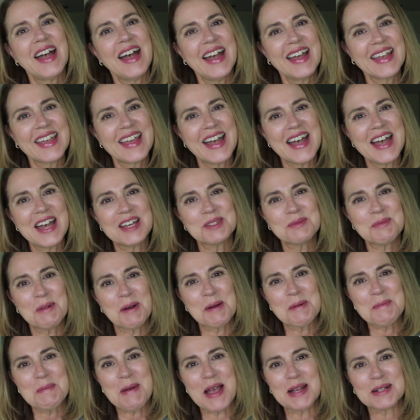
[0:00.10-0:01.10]
Hi guys,
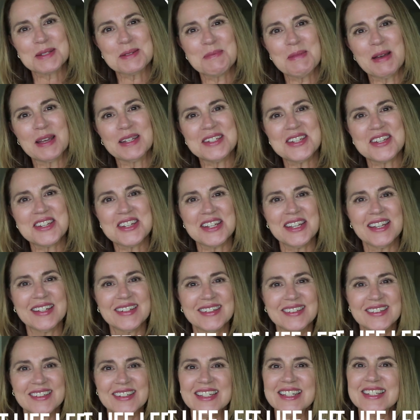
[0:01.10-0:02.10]
welcome back to my
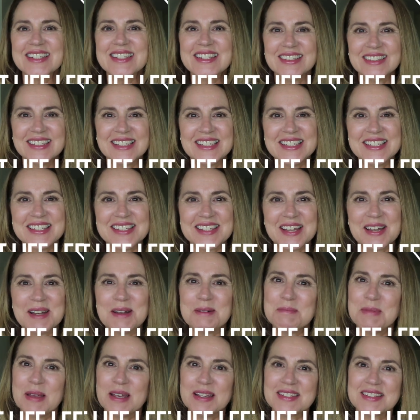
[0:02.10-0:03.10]
channel. It's
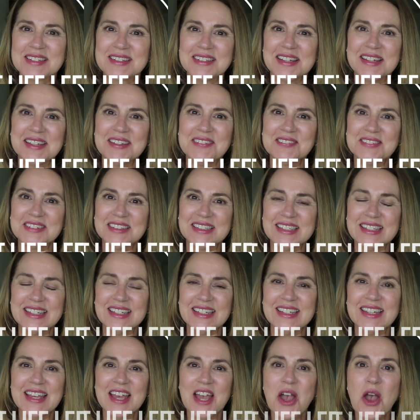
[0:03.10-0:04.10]
Lisa, Best Life
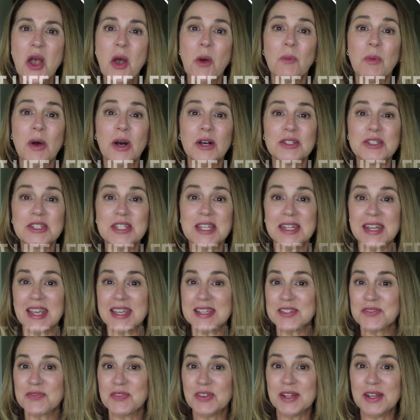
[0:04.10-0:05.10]
Lee. Well,
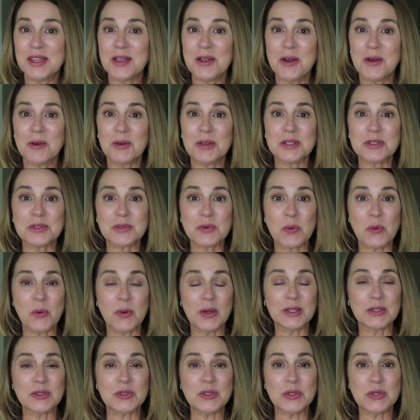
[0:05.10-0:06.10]
today's video is
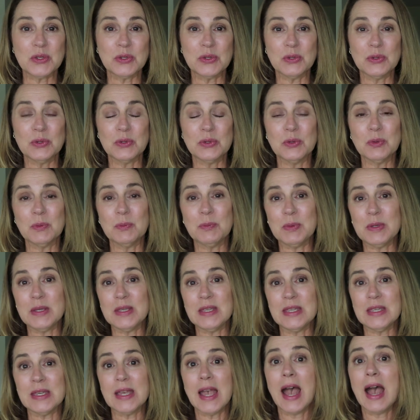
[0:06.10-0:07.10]
going to
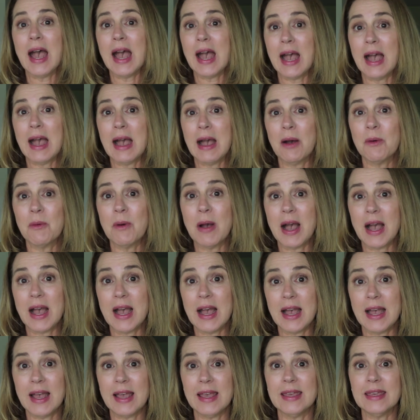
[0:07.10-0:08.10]
be how
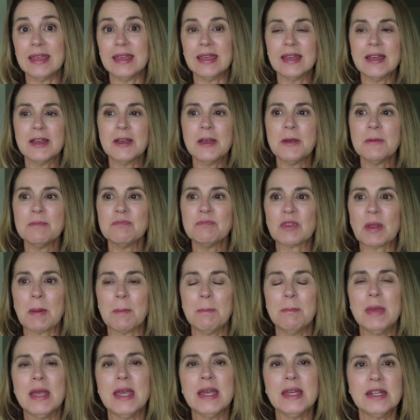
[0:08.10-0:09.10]
I
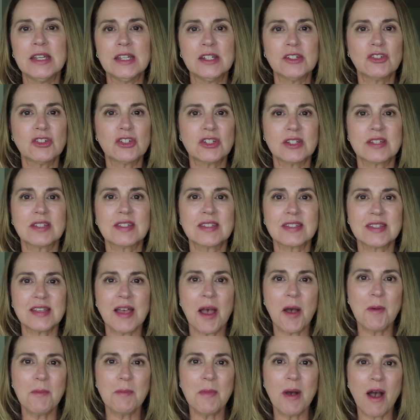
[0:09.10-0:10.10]
managed
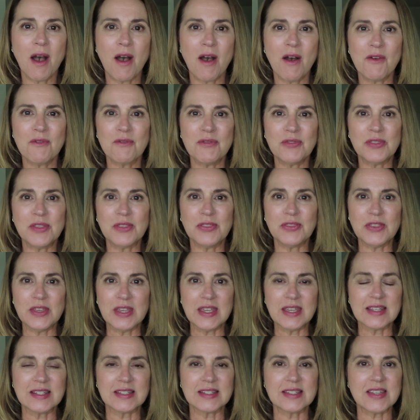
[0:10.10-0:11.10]
some of the
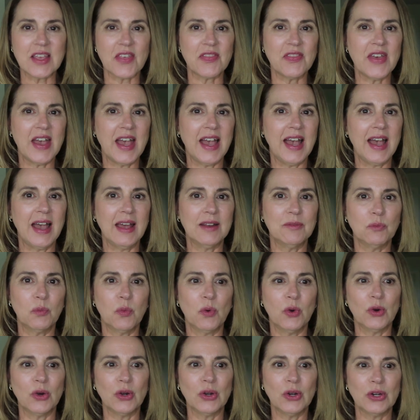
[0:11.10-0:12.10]
things that
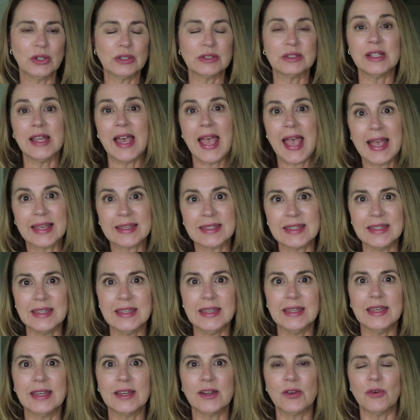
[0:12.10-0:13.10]
were
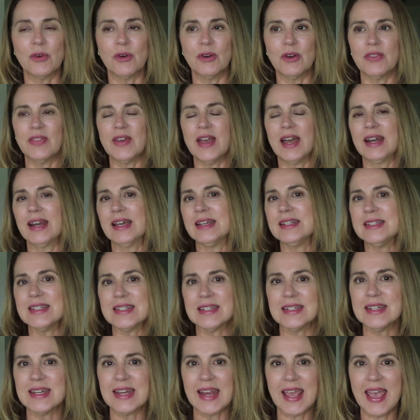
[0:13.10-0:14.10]
lacking or that I
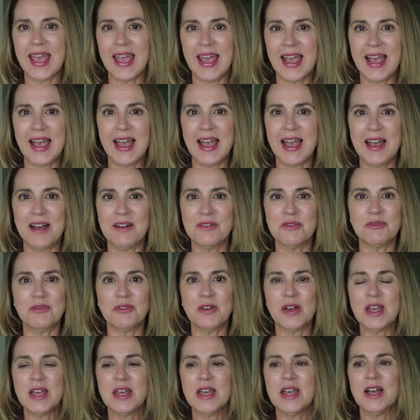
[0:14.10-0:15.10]
didn't have
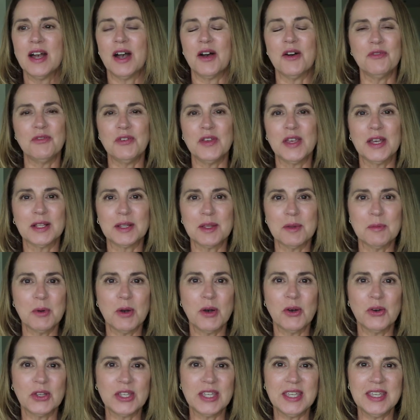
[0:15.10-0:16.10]

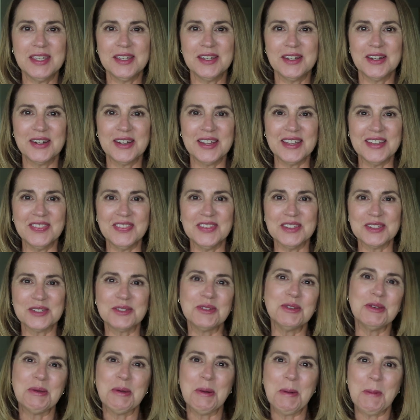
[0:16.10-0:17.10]
available here in
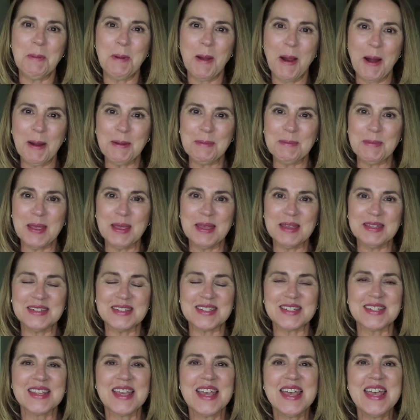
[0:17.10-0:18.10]
this new
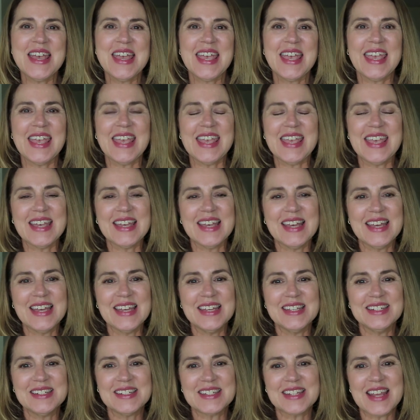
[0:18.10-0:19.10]
apartment.
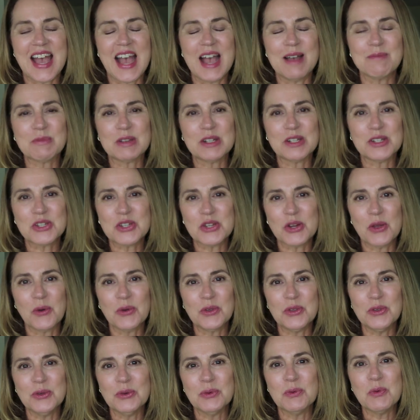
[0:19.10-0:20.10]
And I'm going to
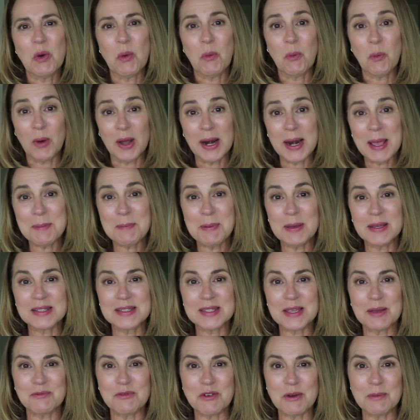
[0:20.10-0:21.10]
show you what I
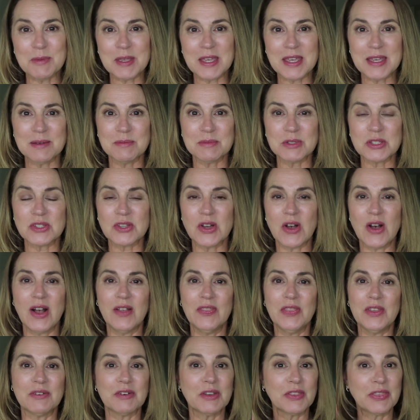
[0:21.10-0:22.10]
picked up from
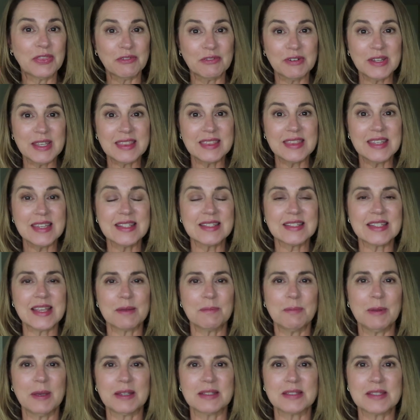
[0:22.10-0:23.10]
Amazon. There are three things
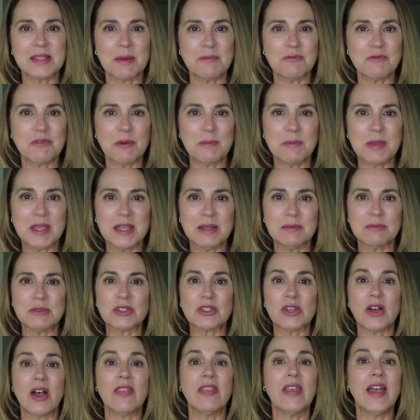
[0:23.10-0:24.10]
I picked up from
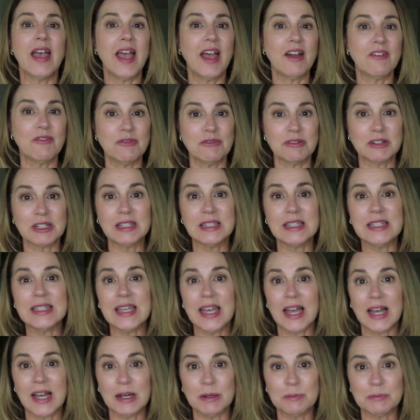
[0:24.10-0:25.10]
Amazon that have really
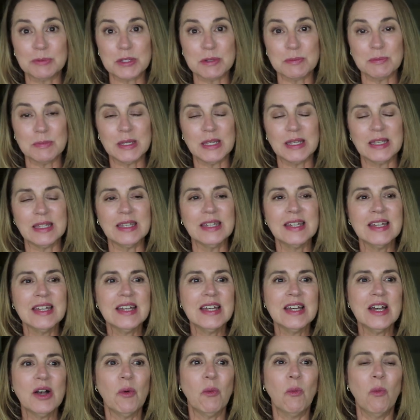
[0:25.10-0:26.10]
helped me.
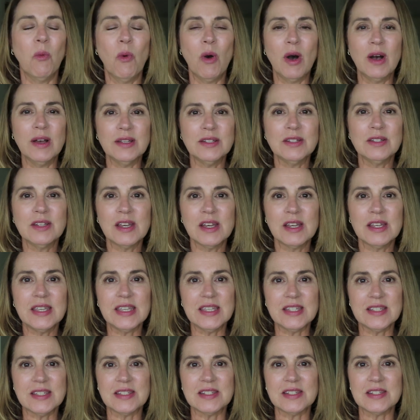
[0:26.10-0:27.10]
One
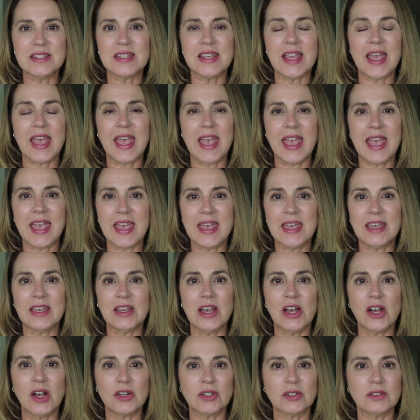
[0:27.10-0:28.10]
is
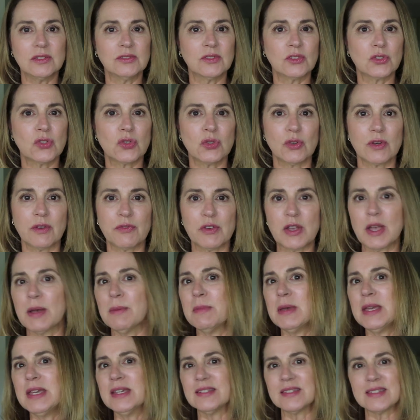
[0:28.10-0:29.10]
a sort of
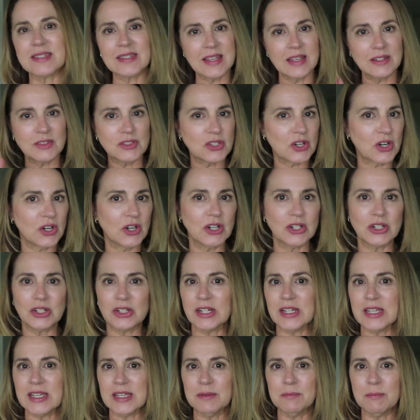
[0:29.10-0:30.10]
command
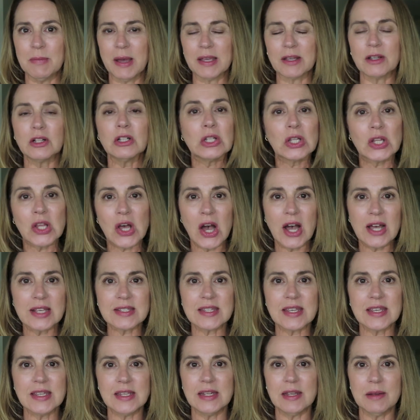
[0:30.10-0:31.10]
center in my
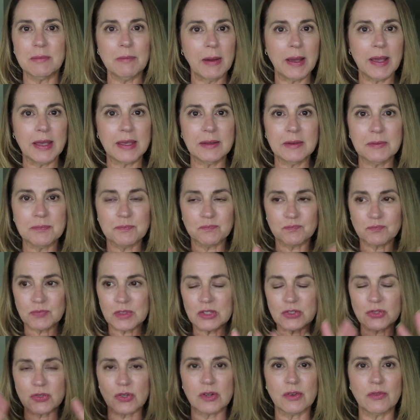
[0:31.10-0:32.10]
closet, in my
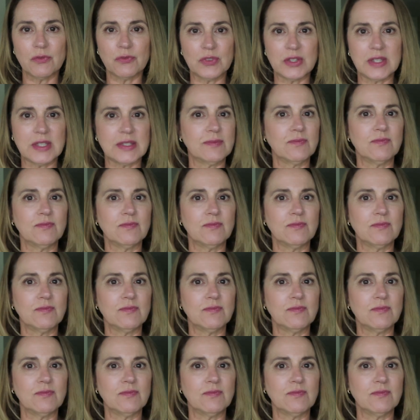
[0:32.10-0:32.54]
sort of